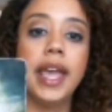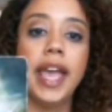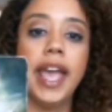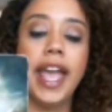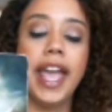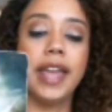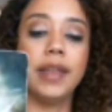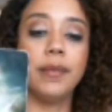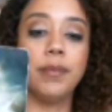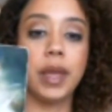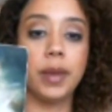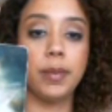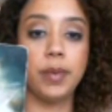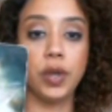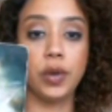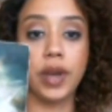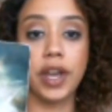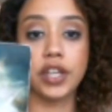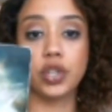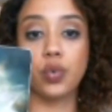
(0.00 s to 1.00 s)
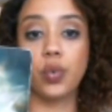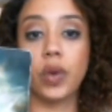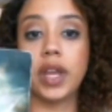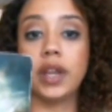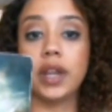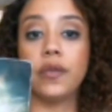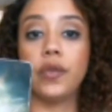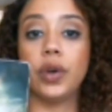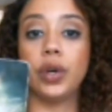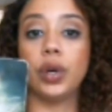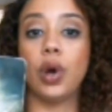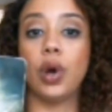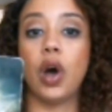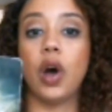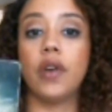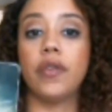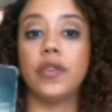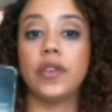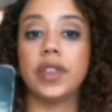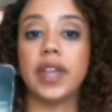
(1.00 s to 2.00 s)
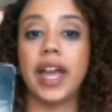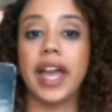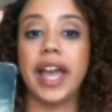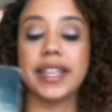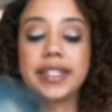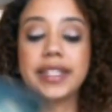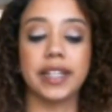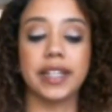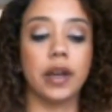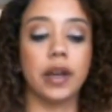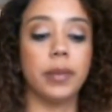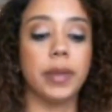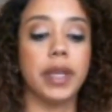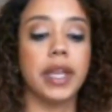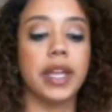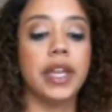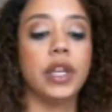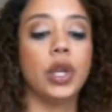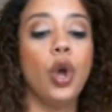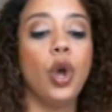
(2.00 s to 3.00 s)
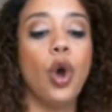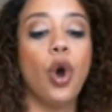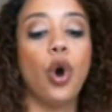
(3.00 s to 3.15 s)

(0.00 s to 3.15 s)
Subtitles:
And maybe you guys are waiting for an offer that hasn't come in,